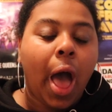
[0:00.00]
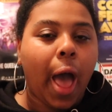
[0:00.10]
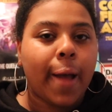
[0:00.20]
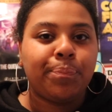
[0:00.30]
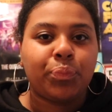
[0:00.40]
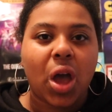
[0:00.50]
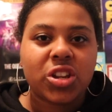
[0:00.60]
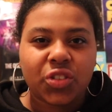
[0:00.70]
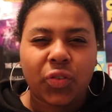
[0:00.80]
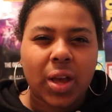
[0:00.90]
but I
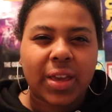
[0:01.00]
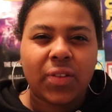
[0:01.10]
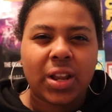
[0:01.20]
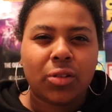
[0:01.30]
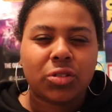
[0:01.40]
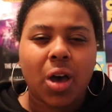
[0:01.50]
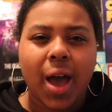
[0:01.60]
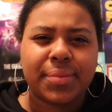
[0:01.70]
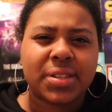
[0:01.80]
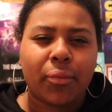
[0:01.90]
just thought I'd give you a little
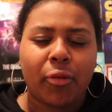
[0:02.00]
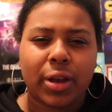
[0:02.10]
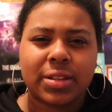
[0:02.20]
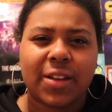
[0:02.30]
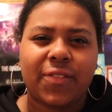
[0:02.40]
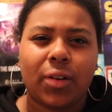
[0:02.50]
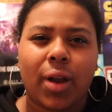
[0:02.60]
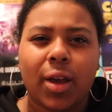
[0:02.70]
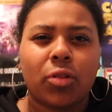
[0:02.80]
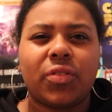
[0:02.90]
time summary because I feel
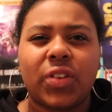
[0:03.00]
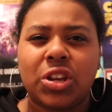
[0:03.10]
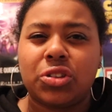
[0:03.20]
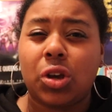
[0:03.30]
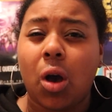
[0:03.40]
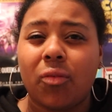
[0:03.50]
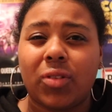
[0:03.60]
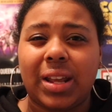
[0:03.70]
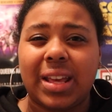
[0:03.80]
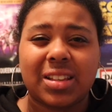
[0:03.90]
like on the videos
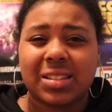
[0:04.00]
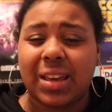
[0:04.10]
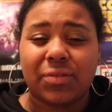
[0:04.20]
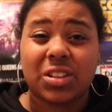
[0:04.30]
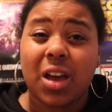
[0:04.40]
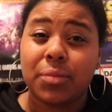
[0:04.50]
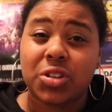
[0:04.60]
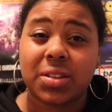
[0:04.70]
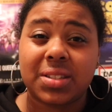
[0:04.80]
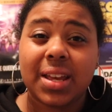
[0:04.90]
it doesn't give the time
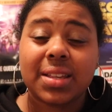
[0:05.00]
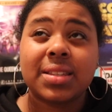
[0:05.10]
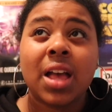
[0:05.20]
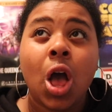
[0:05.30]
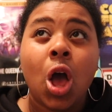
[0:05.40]
justice.